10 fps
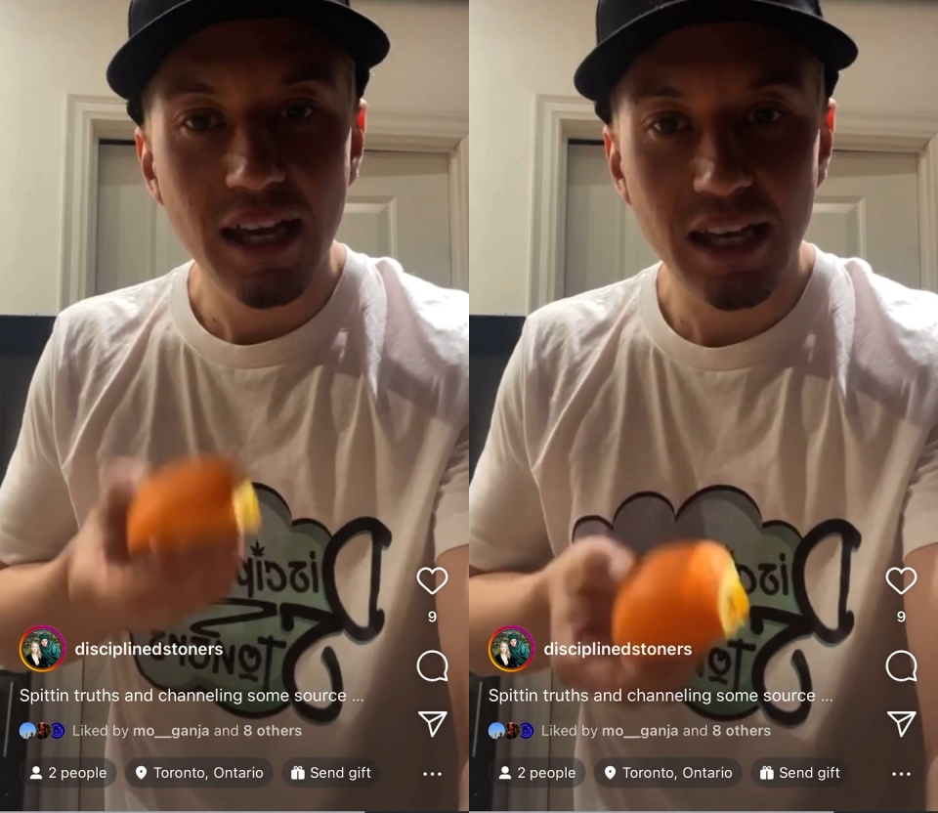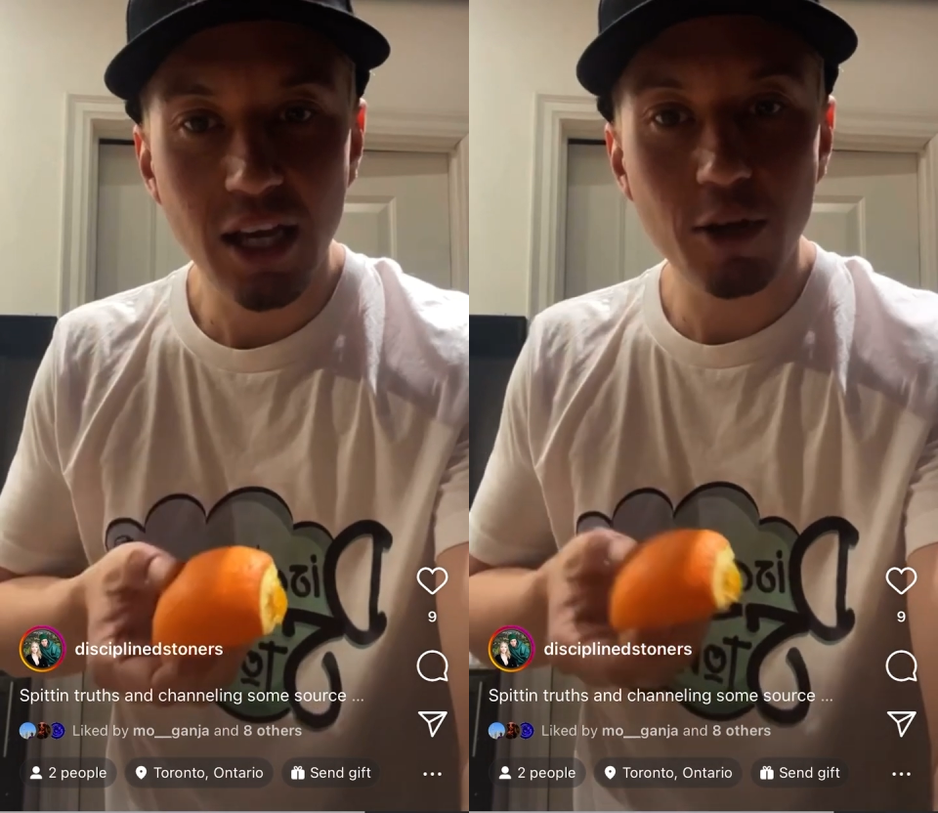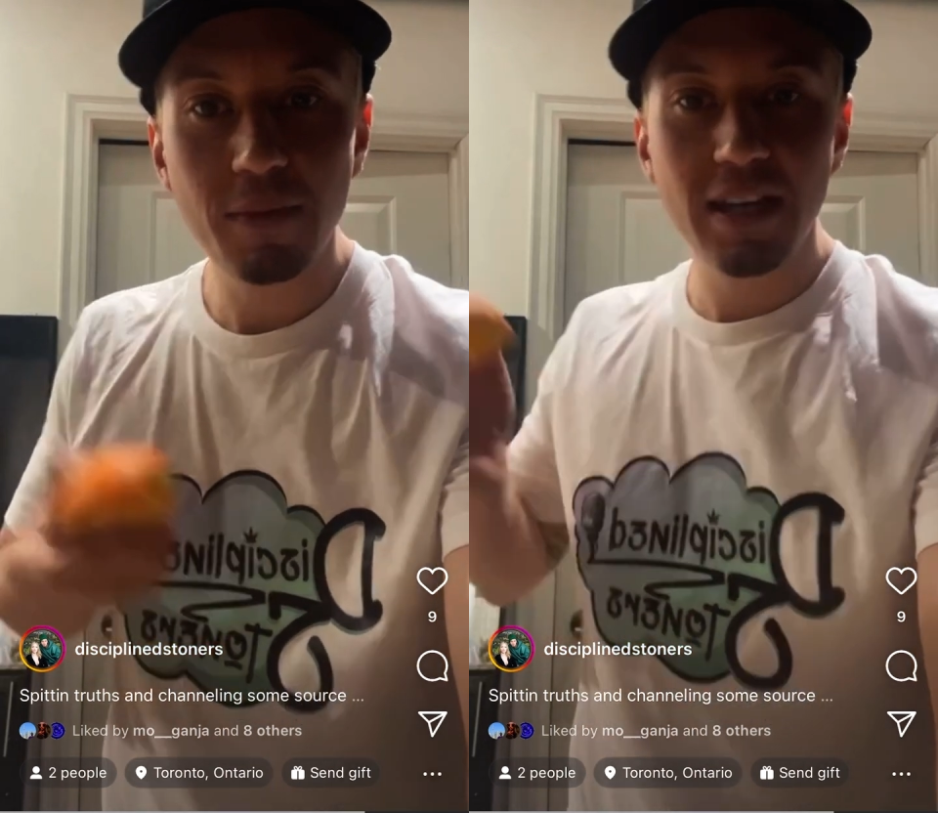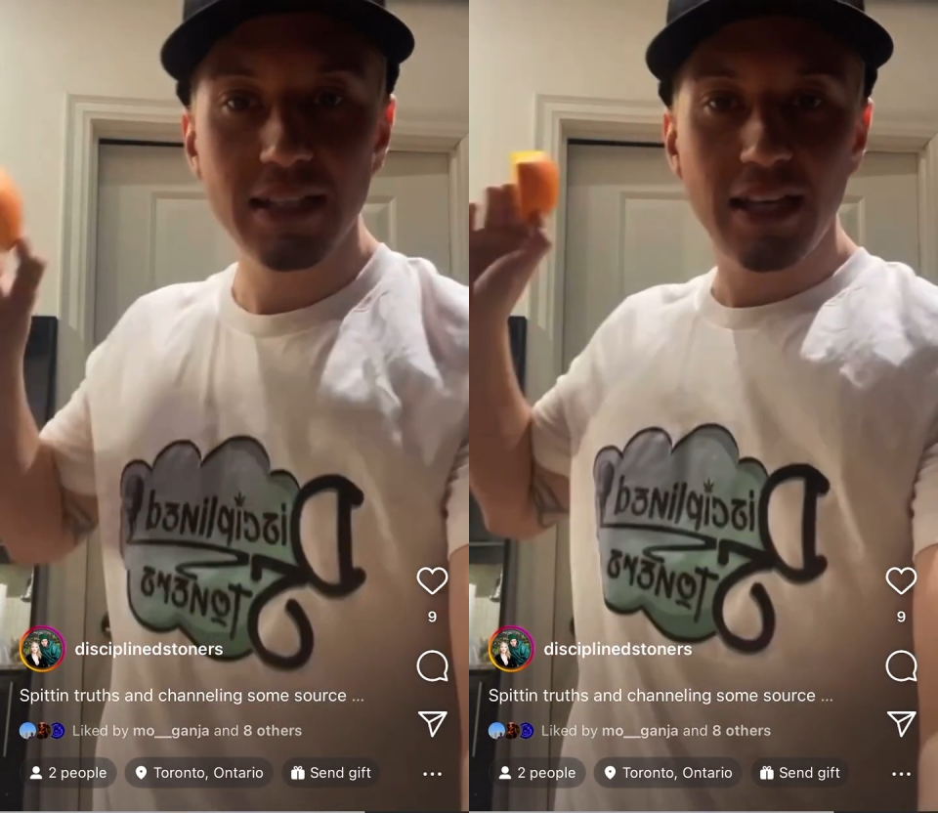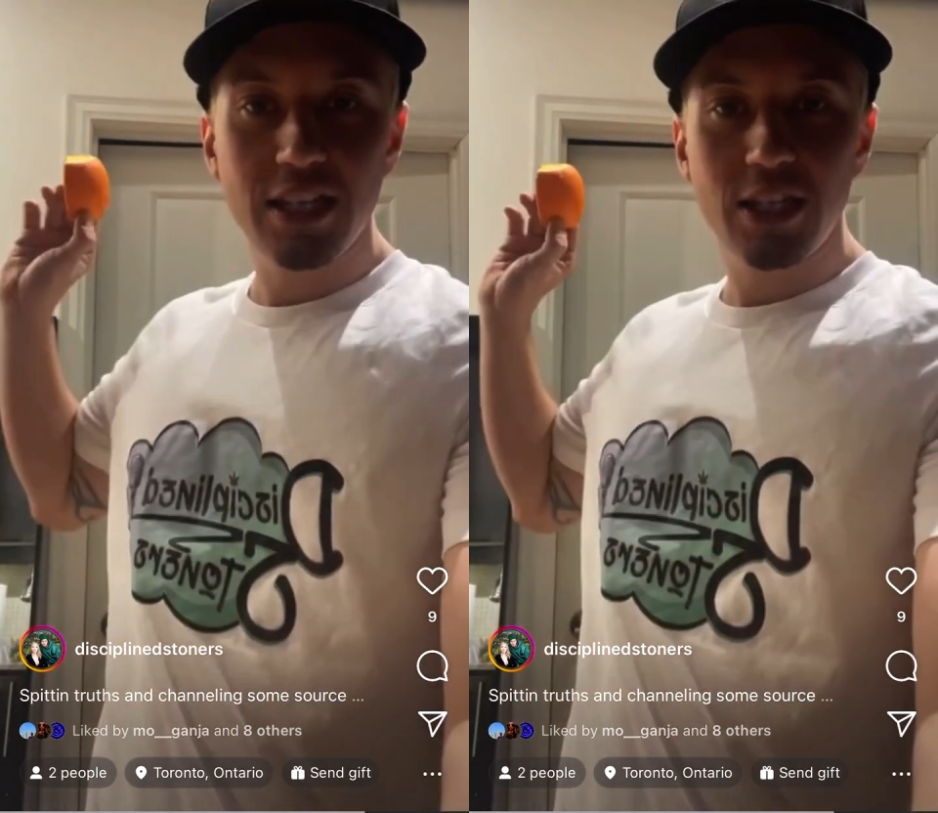here
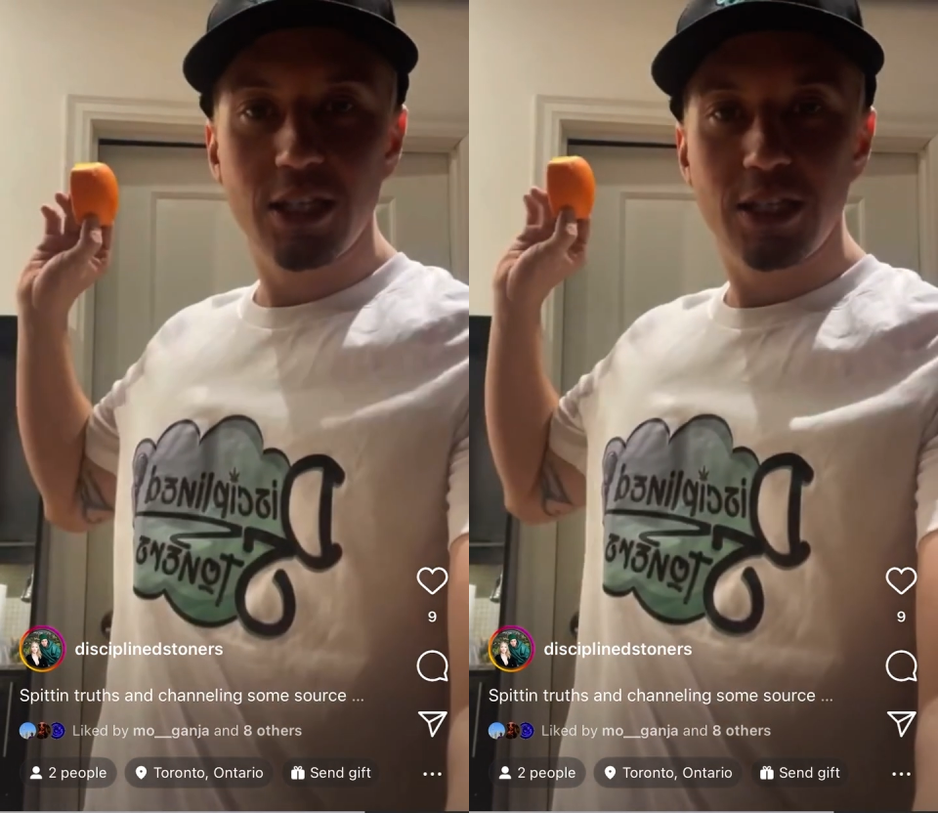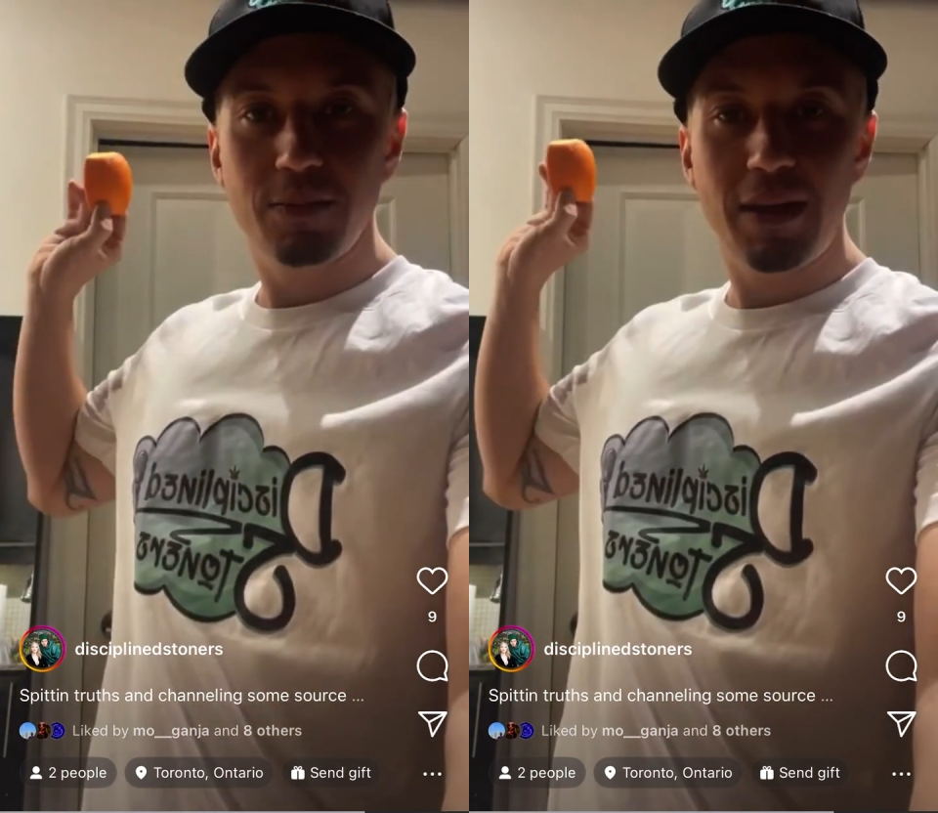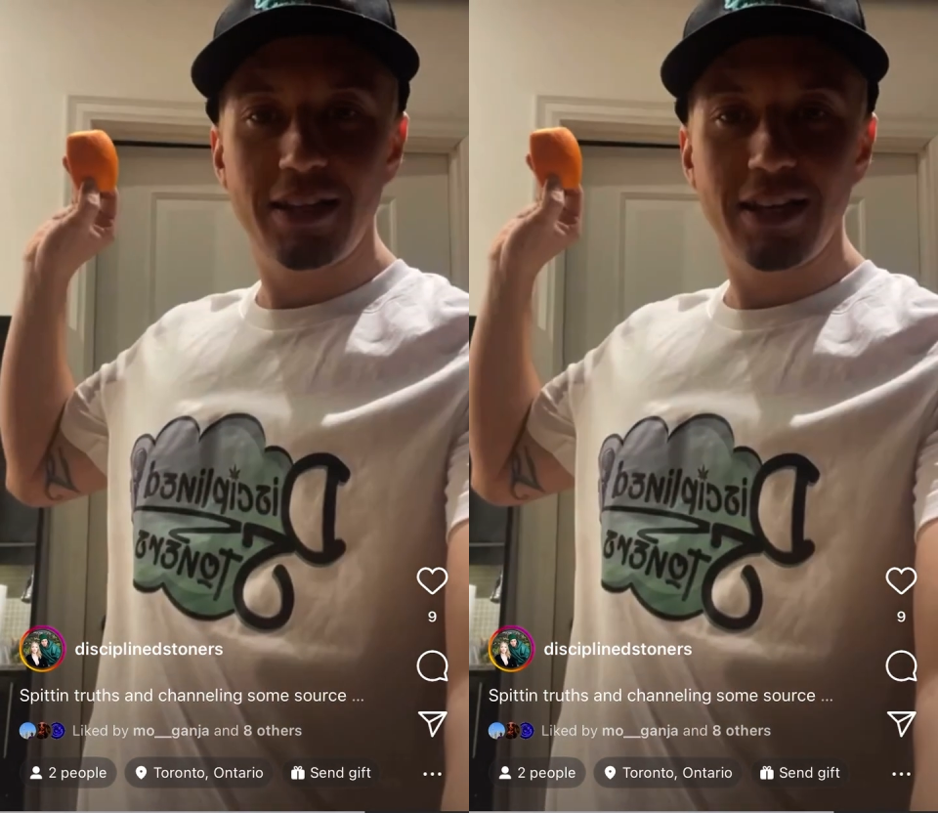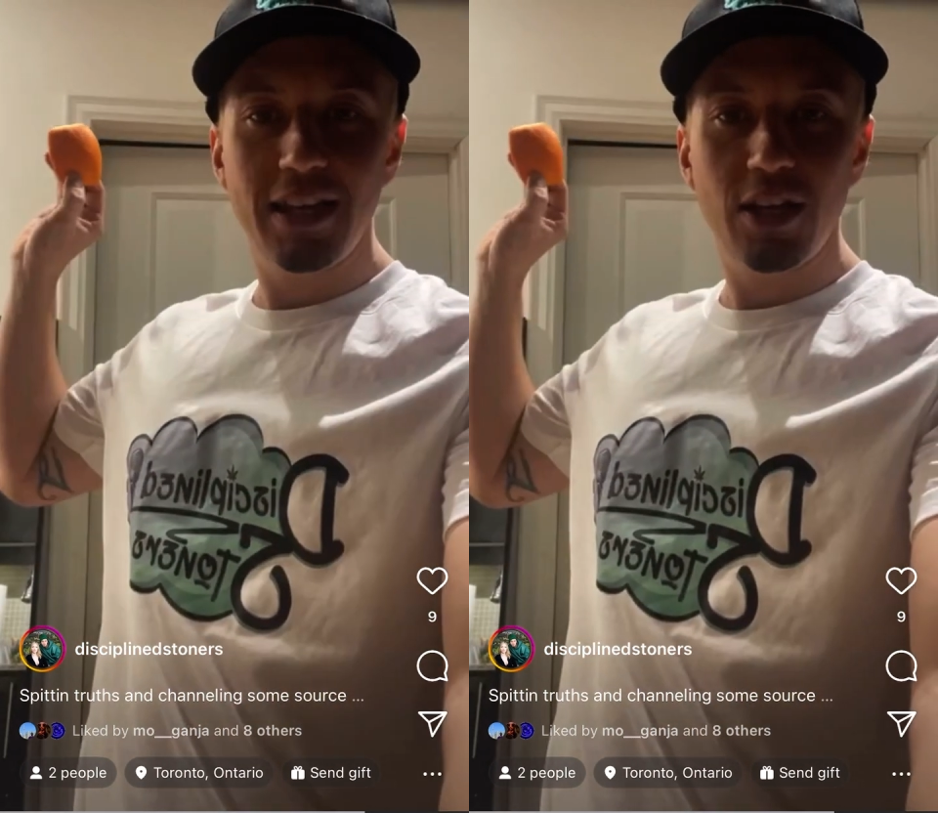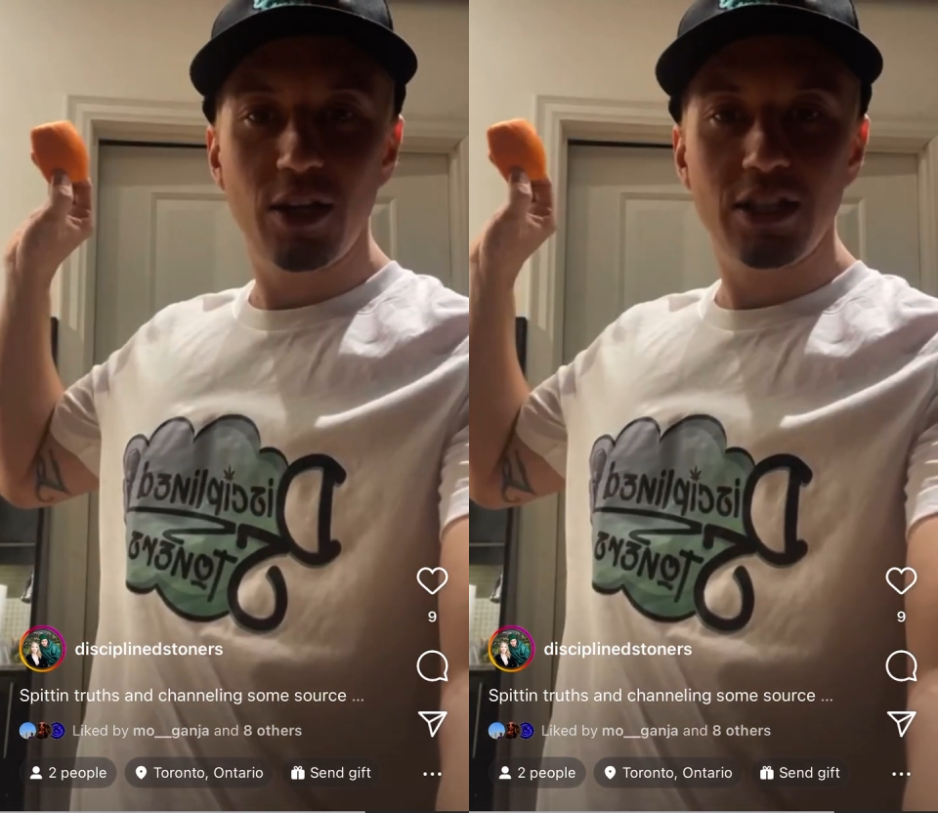because I spent
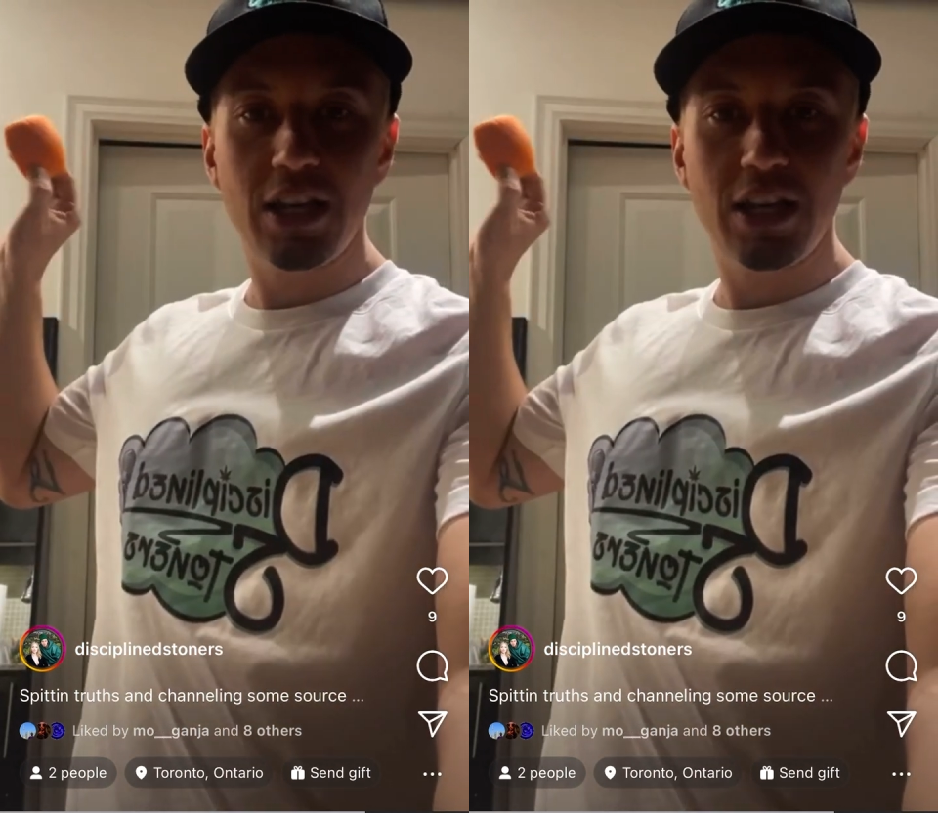it